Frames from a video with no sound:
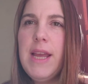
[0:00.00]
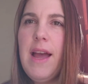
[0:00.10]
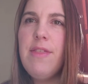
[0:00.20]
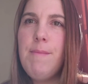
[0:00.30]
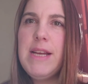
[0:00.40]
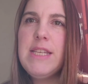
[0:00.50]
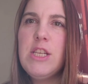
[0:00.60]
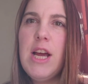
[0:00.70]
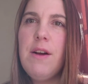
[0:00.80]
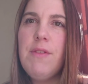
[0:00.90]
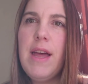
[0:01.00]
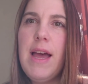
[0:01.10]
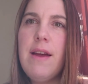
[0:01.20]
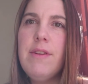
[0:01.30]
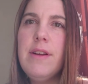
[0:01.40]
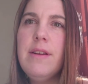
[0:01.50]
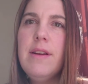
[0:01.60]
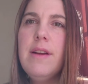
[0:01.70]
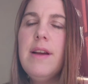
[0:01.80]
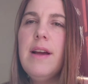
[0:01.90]
get the message out there,
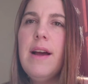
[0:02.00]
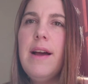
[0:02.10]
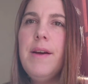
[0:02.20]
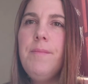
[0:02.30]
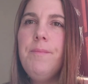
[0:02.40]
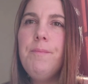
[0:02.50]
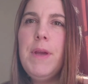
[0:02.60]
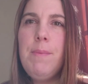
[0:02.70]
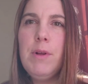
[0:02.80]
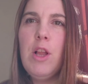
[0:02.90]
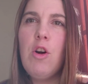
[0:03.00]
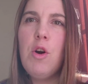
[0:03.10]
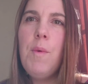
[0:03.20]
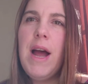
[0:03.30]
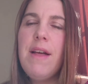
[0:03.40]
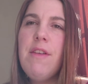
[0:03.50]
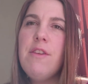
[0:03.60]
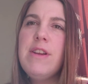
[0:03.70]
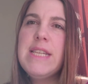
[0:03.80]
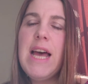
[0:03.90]
and people are aware that
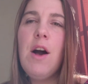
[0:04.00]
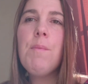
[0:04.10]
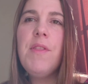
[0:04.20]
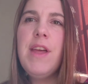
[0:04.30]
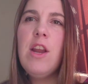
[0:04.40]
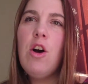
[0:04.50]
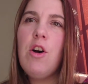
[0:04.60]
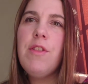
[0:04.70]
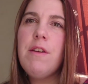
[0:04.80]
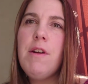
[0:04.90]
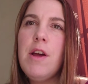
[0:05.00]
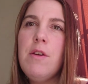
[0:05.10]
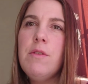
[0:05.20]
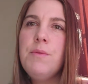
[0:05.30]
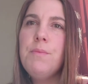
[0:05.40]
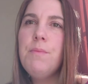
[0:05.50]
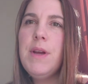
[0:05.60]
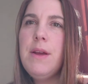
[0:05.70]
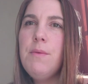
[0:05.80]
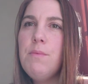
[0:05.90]
there is help and they're not on their own.
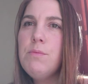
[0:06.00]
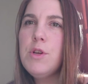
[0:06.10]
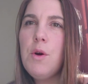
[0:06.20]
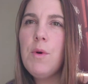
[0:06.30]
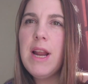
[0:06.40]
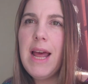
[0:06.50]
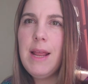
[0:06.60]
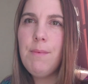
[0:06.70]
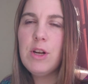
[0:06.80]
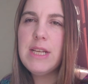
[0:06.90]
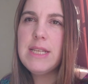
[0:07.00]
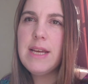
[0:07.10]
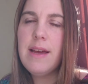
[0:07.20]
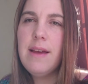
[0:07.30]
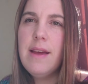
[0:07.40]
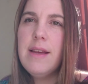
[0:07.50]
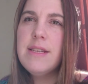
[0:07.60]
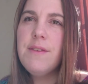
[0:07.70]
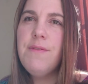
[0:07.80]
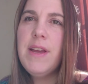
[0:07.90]
We don't want anybody to
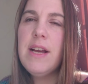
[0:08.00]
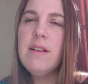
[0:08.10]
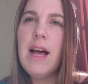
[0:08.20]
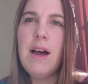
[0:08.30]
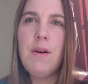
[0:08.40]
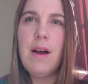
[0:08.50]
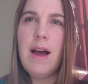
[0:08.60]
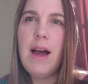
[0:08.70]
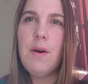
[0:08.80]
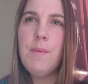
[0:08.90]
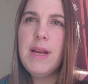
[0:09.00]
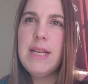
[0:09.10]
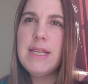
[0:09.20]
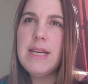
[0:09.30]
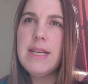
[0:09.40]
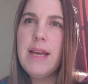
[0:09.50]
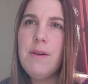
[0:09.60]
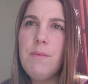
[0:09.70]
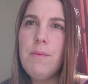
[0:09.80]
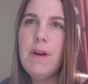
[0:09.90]
feel how we did.
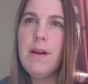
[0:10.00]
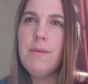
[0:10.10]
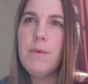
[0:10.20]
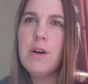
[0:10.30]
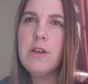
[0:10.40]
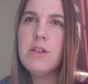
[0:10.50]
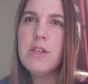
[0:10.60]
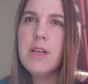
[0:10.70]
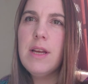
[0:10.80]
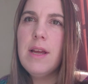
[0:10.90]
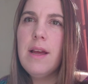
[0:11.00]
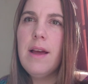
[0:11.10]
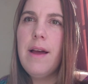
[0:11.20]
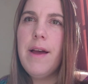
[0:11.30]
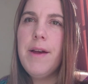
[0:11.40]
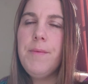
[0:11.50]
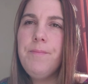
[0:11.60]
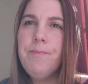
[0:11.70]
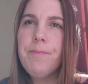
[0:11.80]
It was a